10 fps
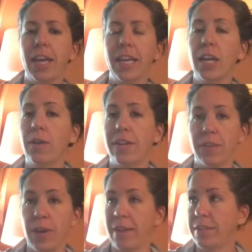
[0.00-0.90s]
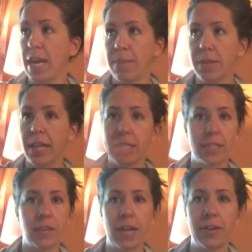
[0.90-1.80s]
if you have time,
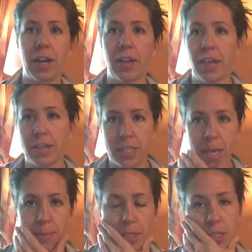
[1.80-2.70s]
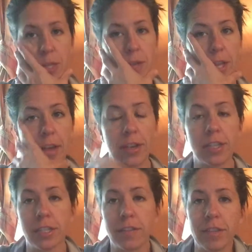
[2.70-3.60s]
glance around at all the other tables too, the other
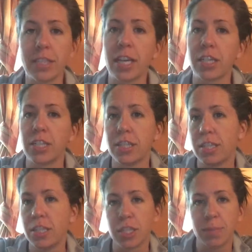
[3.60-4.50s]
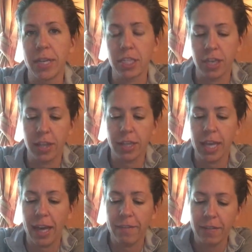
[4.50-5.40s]
servers sections, and just make sure that they have